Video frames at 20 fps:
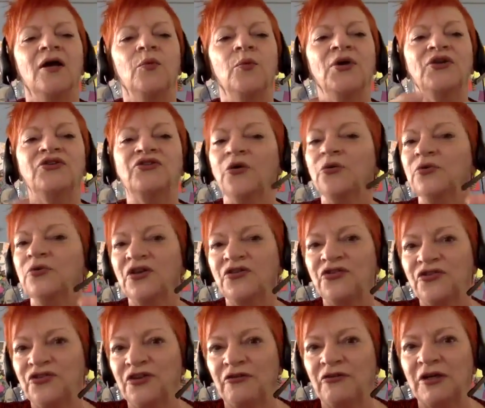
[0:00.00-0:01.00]
We don't
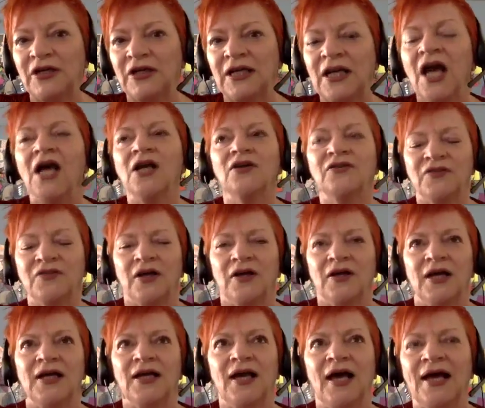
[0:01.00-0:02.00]
necessarily,
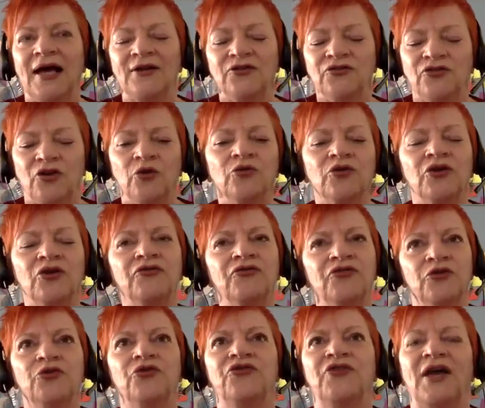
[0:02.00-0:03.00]
and don't
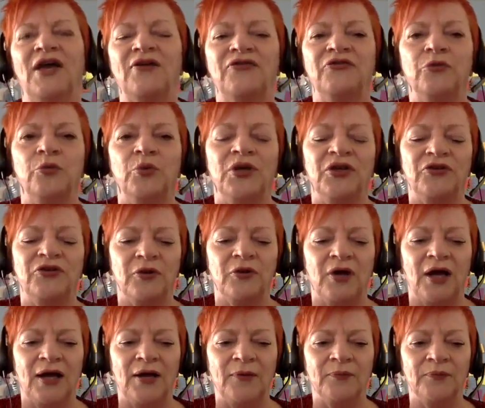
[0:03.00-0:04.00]
confuse that with
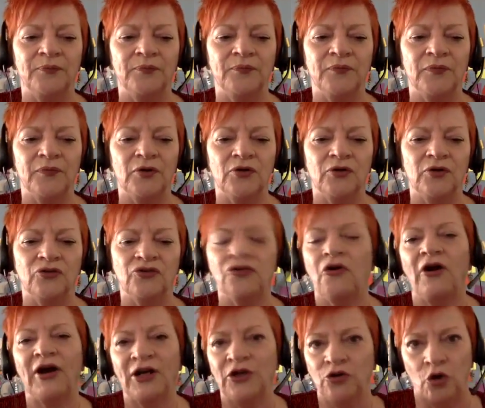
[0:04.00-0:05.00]

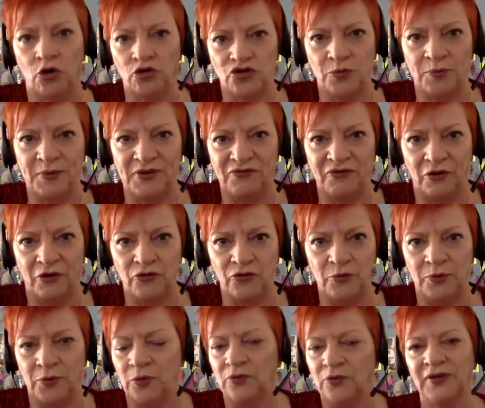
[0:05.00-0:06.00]
trying not to be
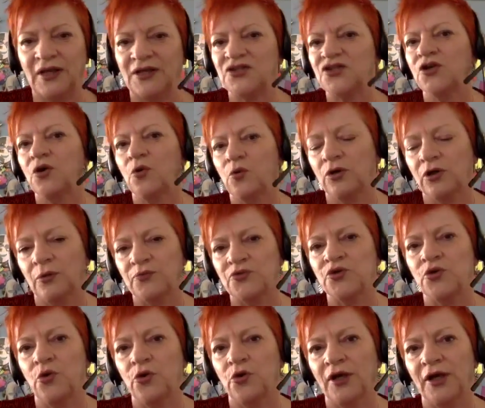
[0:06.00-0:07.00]
vulnerable. That's not I'm
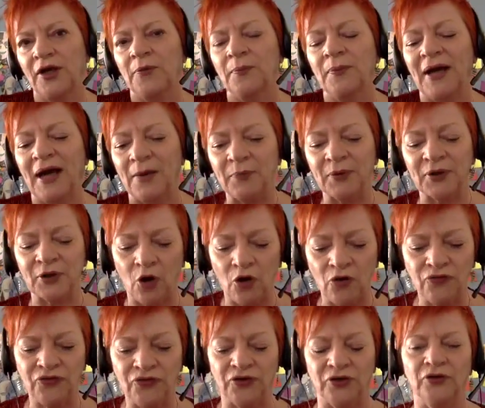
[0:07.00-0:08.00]
talking about. But
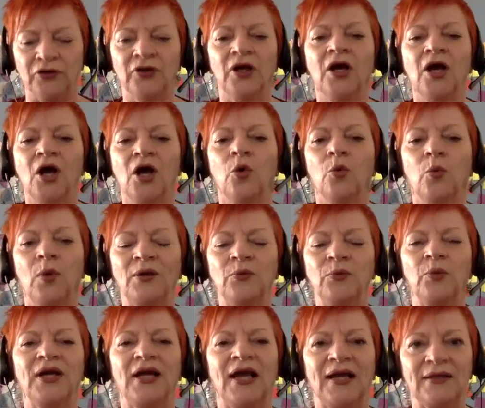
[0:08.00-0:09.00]
often
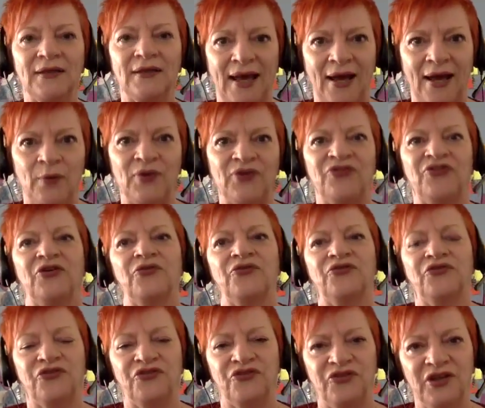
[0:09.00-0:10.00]
when we allow ourselves
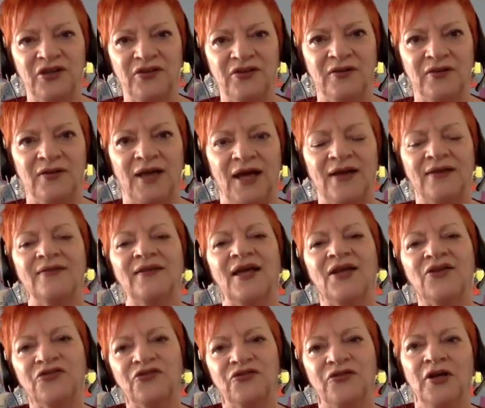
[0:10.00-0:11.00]
to sit in that,
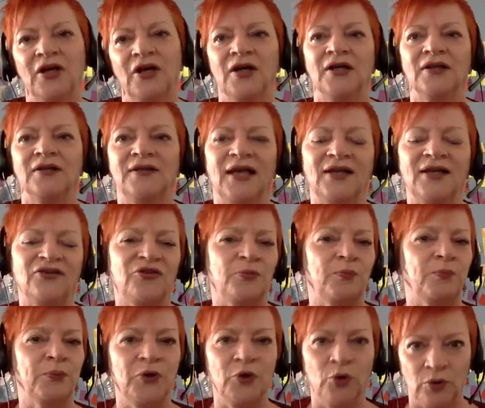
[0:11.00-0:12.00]
that's
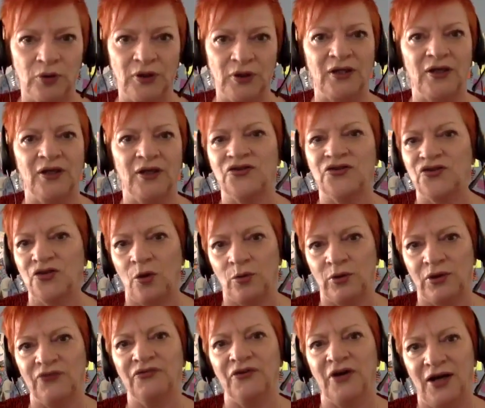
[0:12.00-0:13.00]
purely and
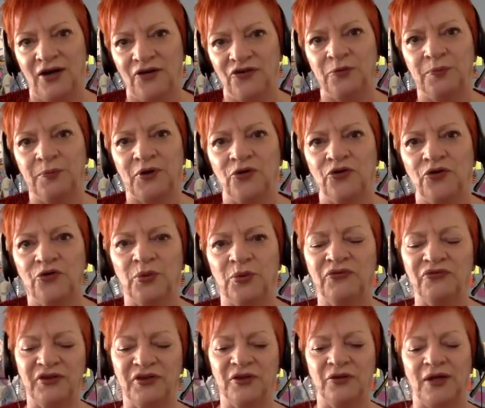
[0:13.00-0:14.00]
solely for us, because we
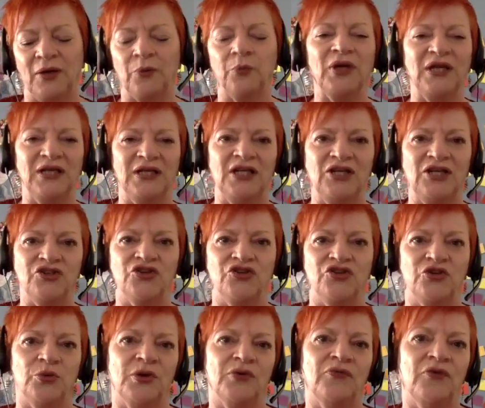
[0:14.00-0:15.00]
feel that we need to
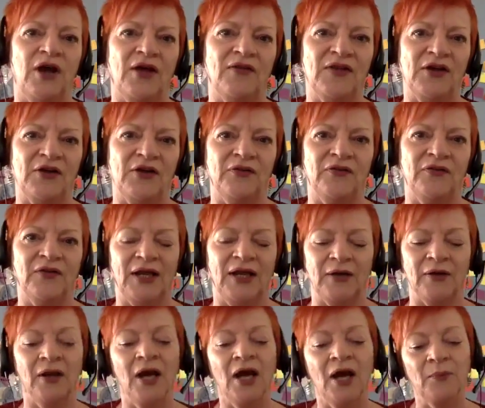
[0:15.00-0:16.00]
do it right there and
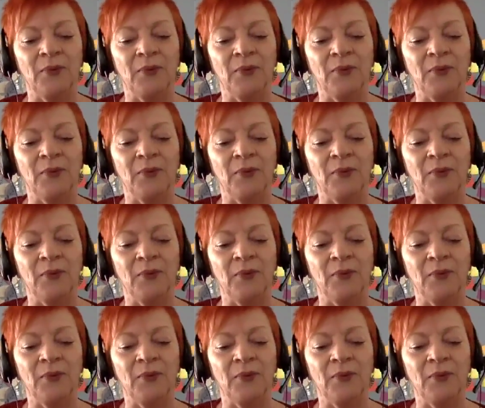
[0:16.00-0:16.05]
then.